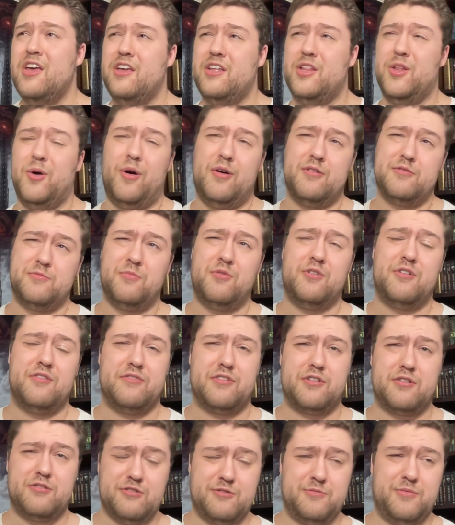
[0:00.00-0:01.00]
You know, I was more of
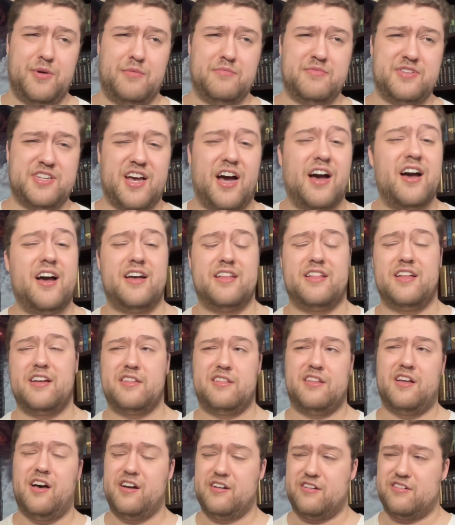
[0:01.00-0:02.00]
a Goosebumps guy. I liked
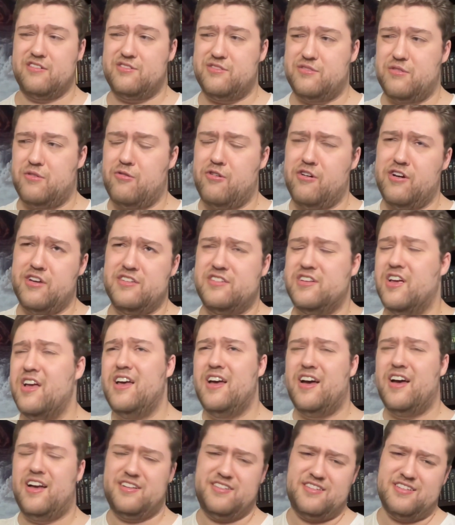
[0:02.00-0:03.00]
longer stories.
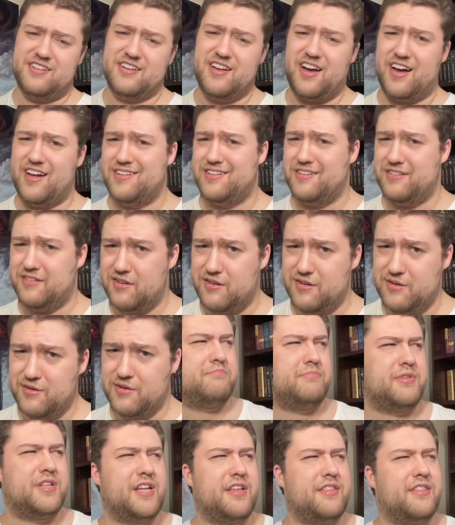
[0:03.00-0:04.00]
I still kind of do.
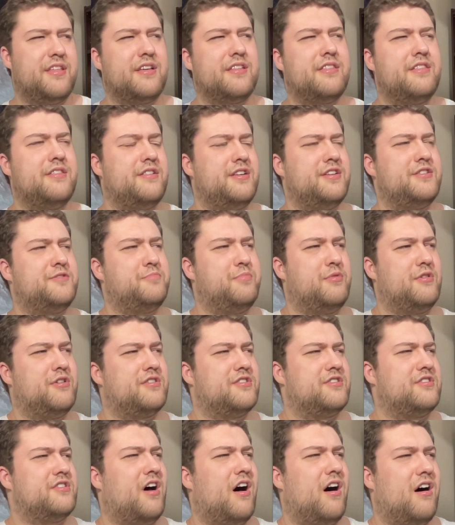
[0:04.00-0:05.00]
But I think that these These
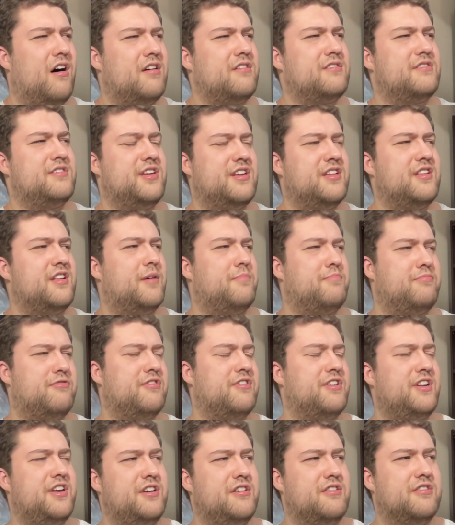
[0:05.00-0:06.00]
books all did a
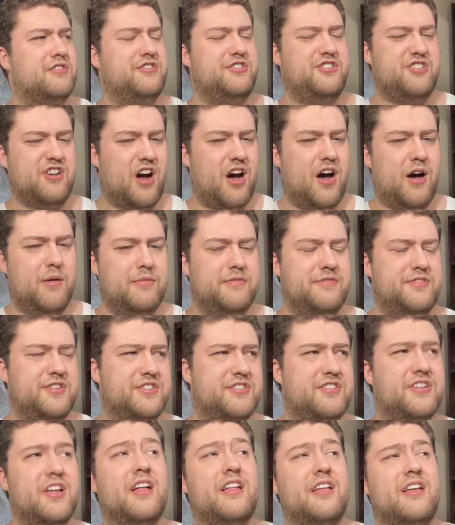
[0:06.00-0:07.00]
pretty good job of
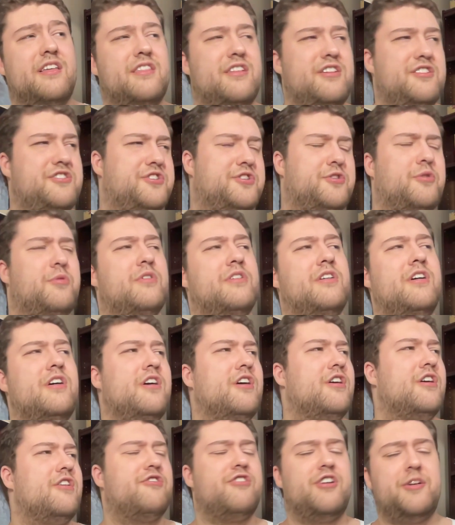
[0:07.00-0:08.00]
just telling these short,
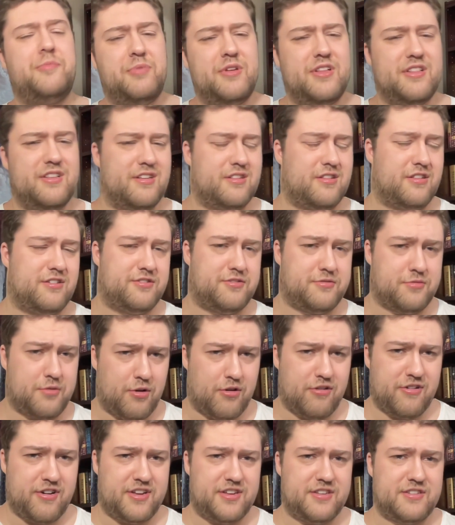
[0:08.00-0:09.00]
creepy little
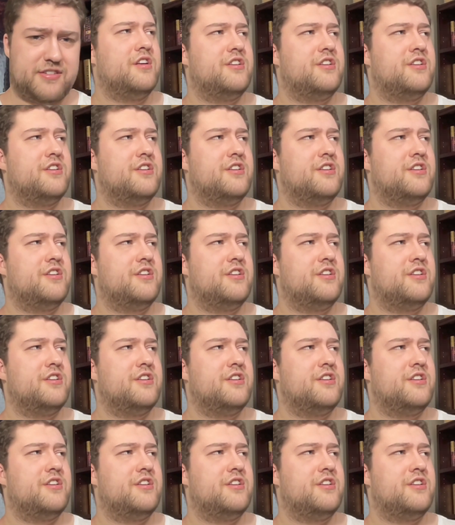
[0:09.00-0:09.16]
stories.